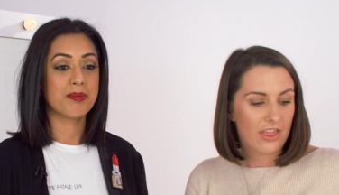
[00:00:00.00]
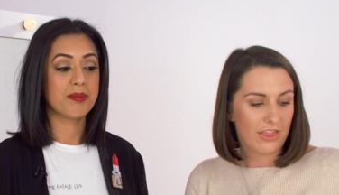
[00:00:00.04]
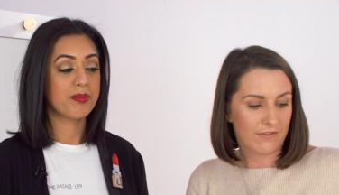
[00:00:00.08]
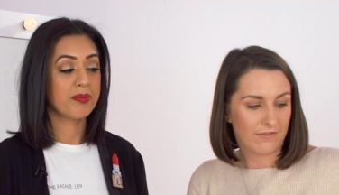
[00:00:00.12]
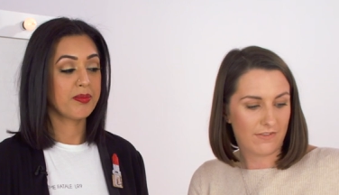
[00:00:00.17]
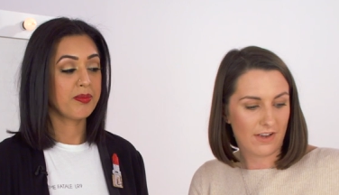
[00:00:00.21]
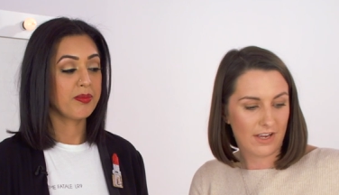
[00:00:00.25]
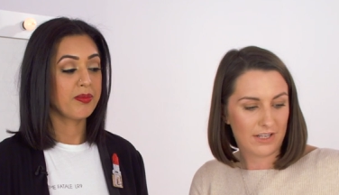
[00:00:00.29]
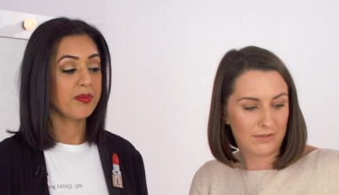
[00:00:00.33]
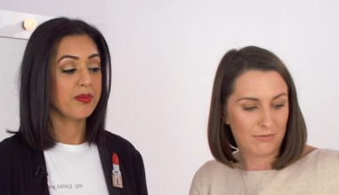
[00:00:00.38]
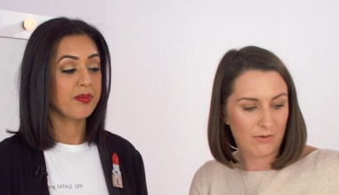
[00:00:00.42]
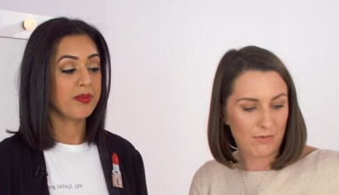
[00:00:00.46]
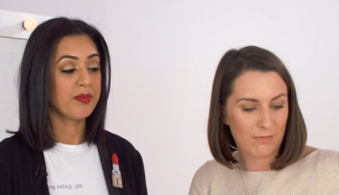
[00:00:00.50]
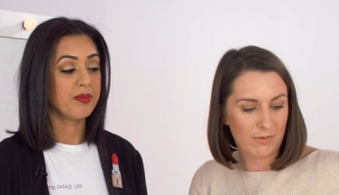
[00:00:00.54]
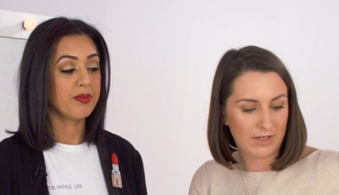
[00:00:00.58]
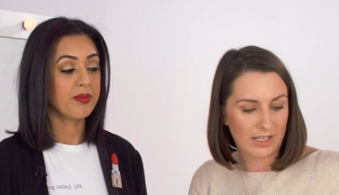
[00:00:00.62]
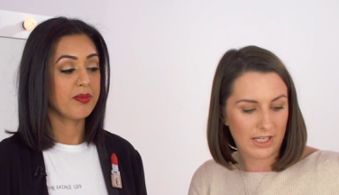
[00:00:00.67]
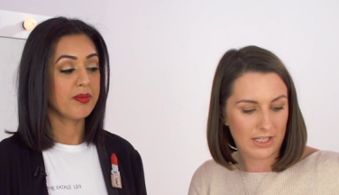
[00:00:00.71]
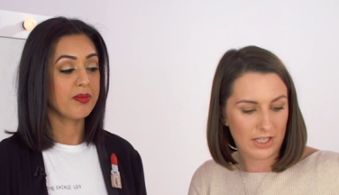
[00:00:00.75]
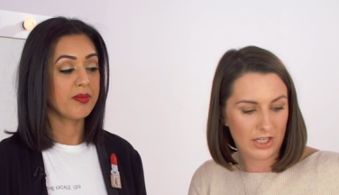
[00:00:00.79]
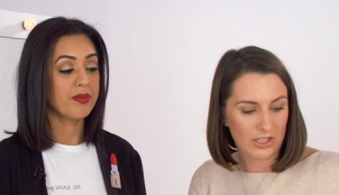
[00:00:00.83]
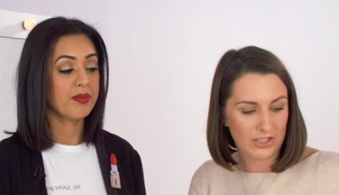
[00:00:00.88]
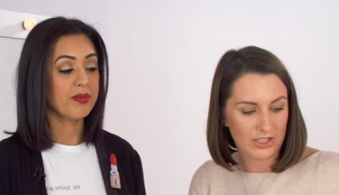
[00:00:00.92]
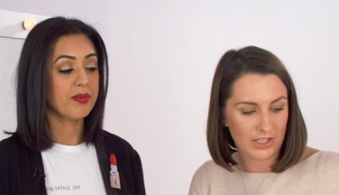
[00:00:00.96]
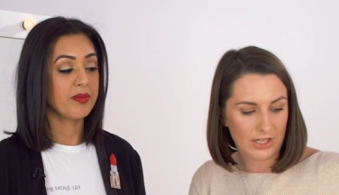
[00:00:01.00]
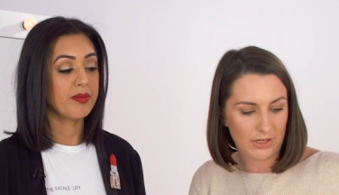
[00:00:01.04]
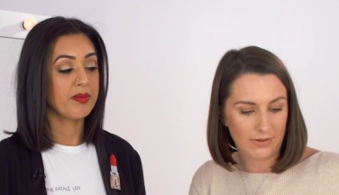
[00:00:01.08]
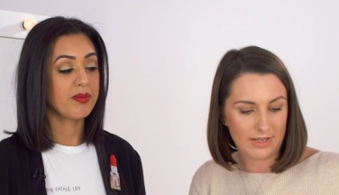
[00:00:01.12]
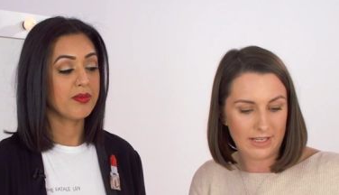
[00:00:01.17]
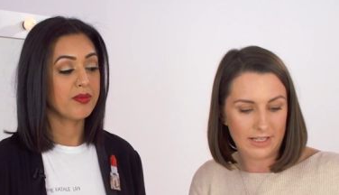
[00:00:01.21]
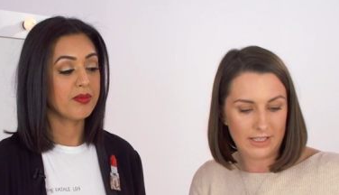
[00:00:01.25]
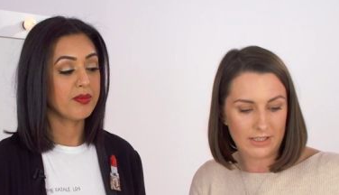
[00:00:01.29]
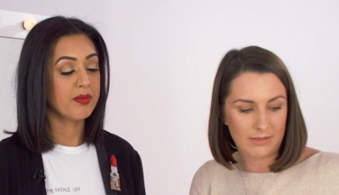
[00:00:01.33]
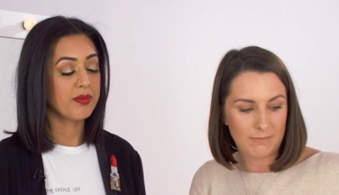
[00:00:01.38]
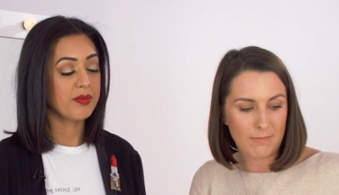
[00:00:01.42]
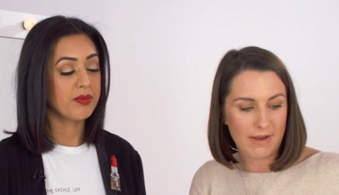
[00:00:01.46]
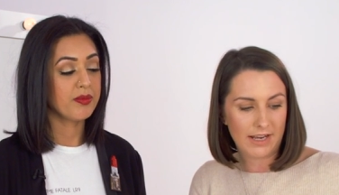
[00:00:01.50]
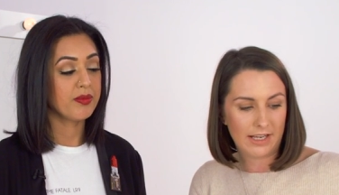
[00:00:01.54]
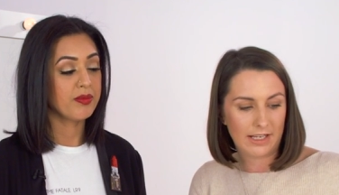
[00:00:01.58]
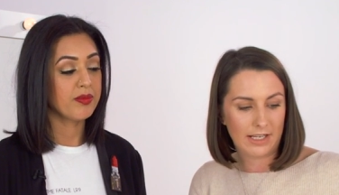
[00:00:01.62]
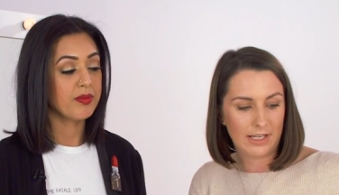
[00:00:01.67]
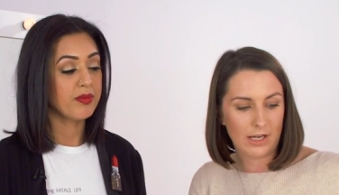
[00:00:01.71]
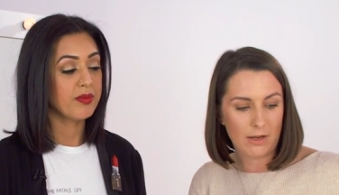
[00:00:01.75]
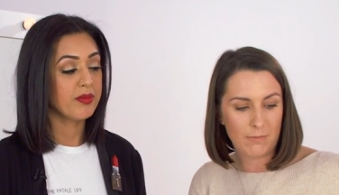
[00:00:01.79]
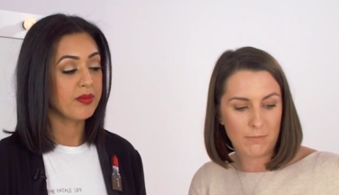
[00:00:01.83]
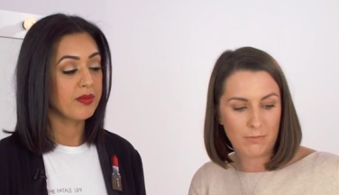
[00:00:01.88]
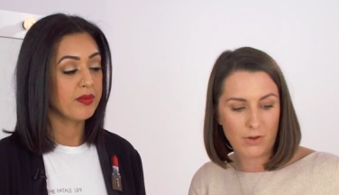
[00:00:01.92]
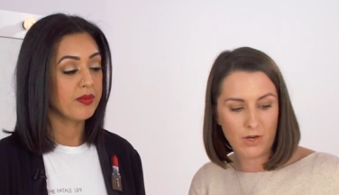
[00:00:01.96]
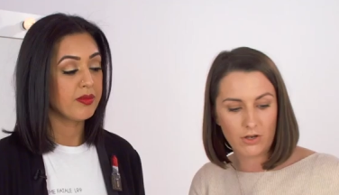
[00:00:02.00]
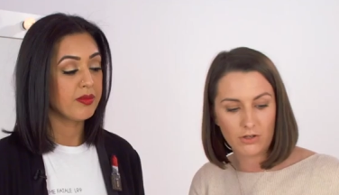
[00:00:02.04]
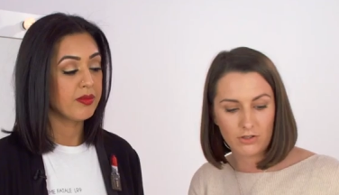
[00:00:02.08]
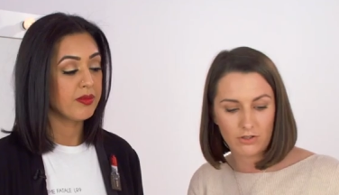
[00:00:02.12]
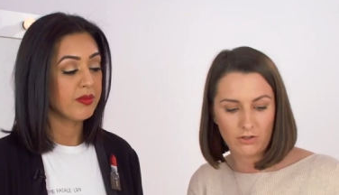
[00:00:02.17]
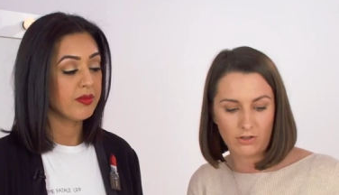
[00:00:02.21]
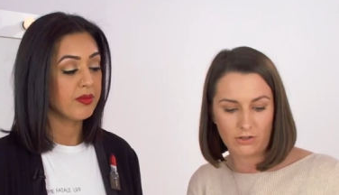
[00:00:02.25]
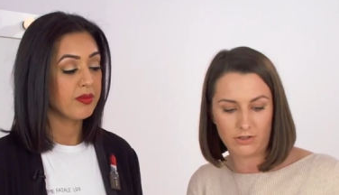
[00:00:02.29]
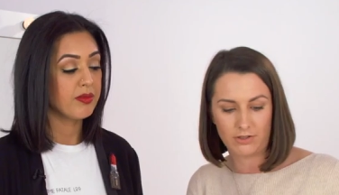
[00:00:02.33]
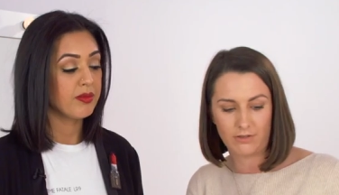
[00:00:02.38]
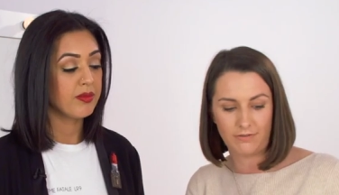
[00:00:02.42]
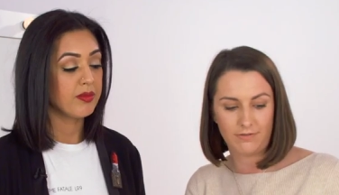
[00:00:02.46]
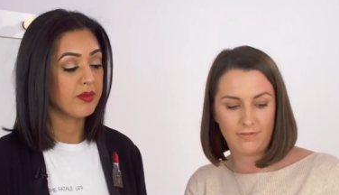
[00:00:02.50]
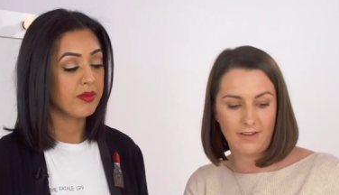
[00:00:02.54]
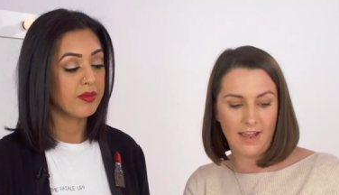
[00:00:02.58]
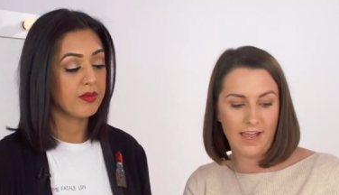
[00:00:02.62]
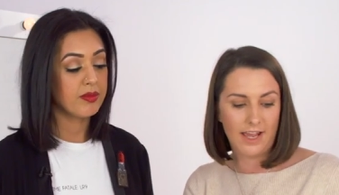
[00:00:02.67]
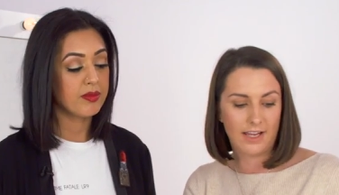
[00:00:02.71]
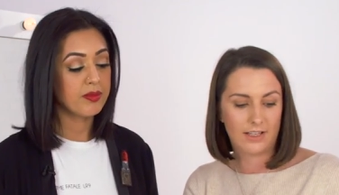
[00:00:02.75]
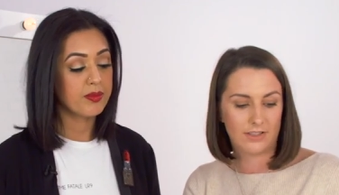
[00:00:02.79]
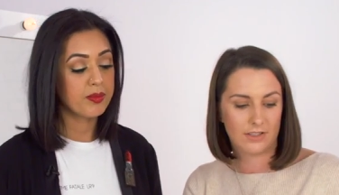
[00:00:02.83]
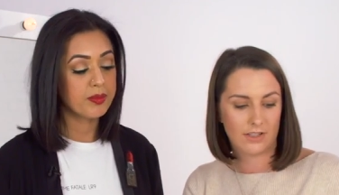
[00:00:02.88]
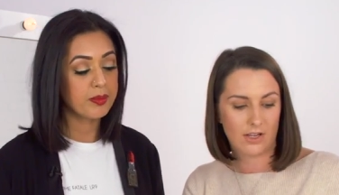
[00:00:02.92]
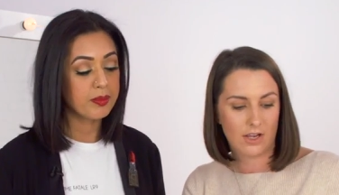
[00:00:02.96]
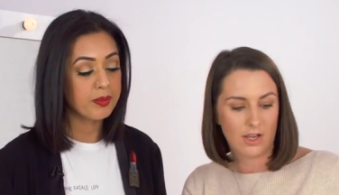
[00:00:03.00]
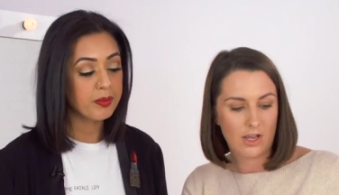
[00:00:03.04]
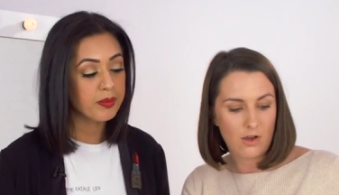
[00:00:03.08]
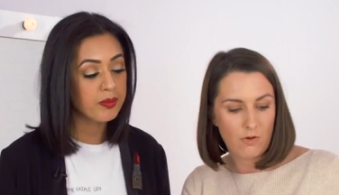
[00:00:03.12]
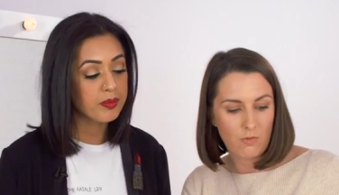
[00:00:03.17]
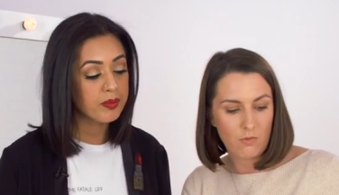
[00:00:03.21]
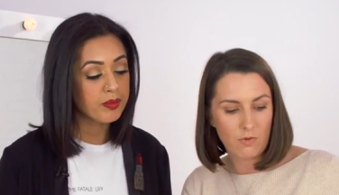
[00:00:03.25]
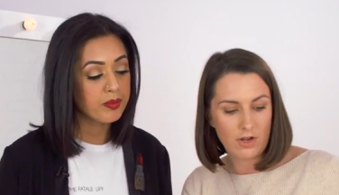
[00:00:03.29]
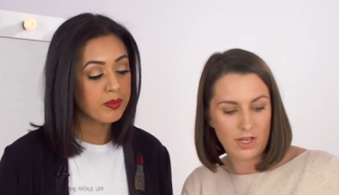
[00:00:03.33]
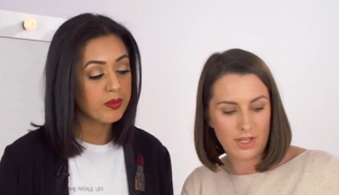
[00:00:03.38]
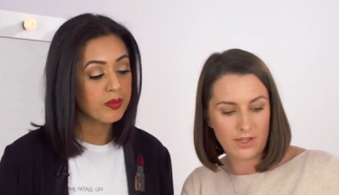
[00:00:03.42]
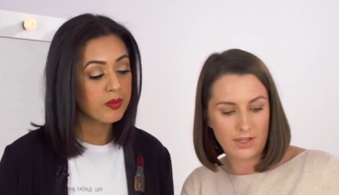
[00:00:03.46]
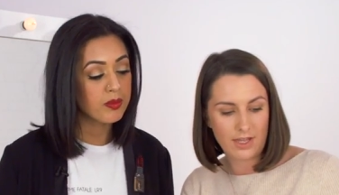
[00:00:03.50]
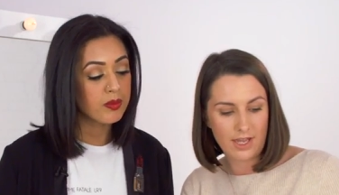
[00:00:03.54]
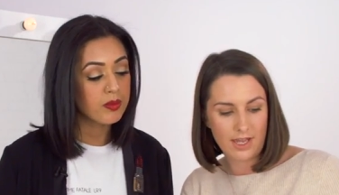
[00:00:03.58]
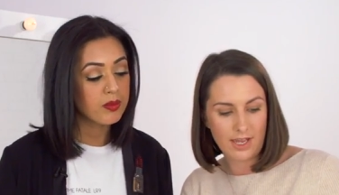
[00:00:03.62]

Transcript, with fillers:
Speaker 1: The first one we're going to do is making a polka dot effect with